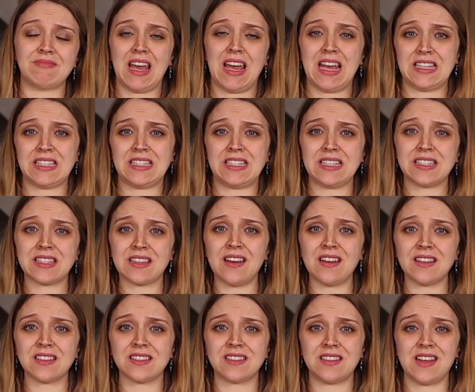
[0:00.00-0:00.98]
it's
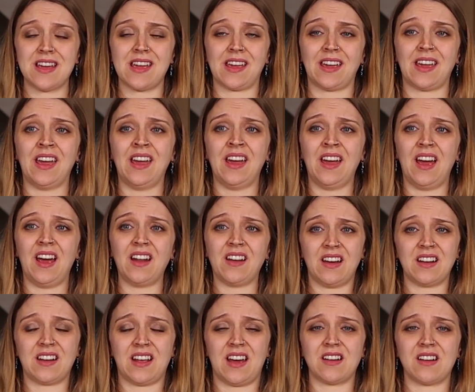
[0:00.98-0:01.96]
disgusting, and
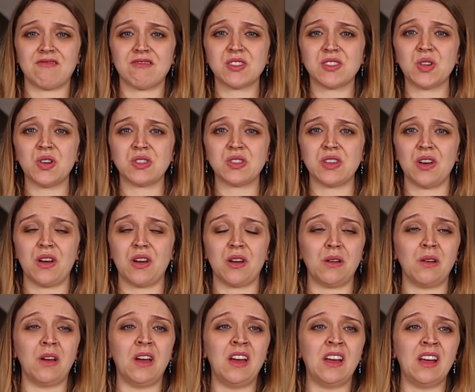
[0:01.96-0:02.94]
I'd had
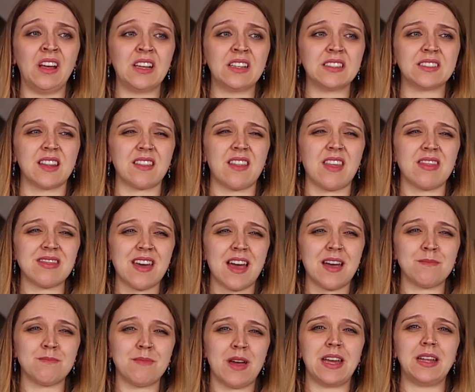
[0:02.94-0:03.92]
risotto, so then
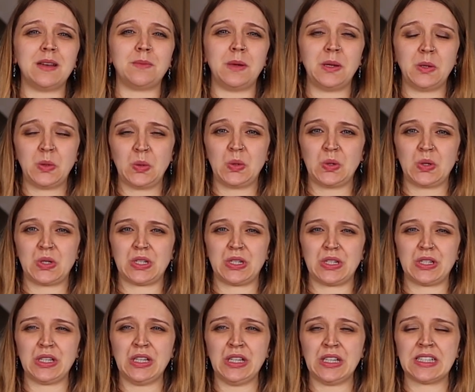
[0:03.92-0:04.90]
that made me
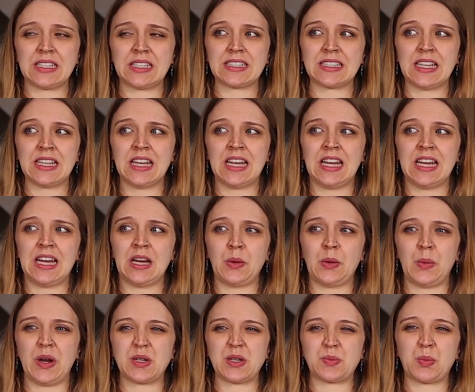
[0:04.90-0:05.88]
nauseous,
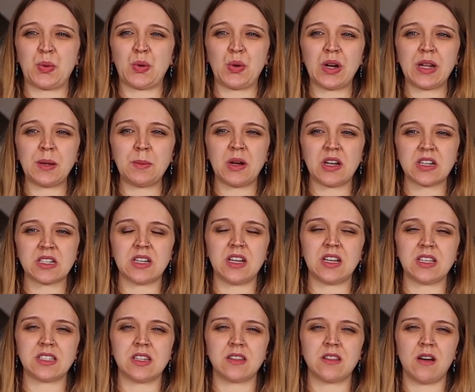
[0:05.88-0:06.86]
which pretty much
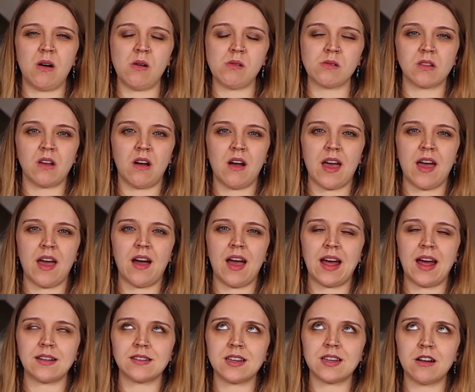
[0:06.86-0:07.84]
lasted the whole night. I
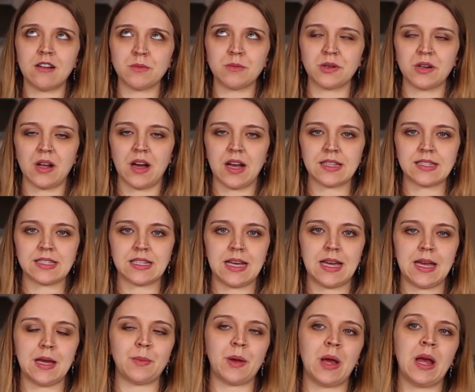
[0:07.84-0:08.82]
had a terrible night's
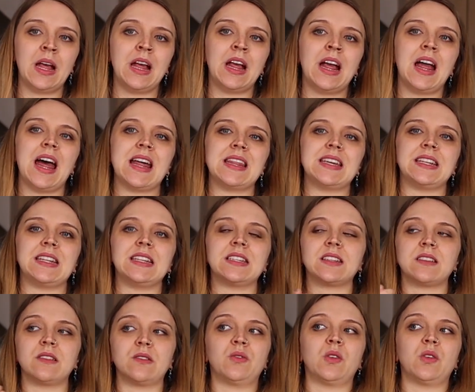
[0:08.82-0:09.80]
sleep, and then
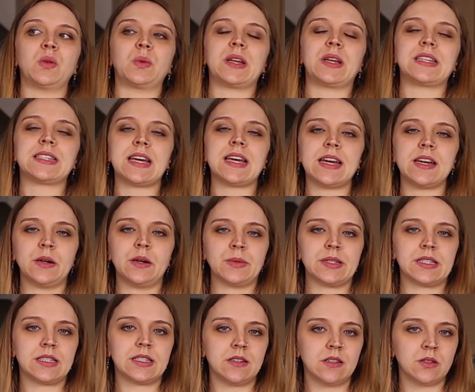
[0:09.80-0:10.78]
into the following day I
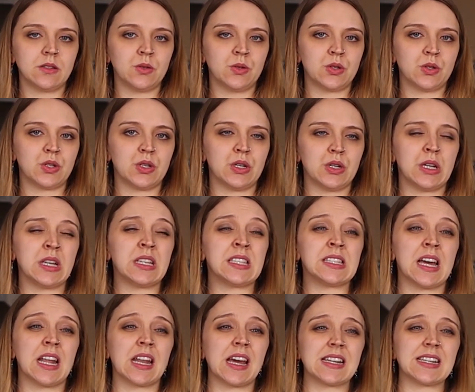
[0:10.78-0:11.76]
was still nauseous
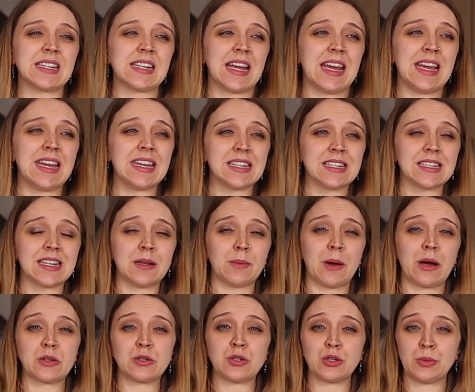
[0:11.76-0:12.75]
and I didn't eat until
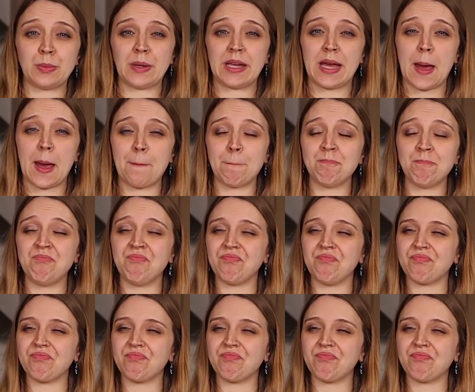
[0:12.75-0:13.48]
about 2 p.m.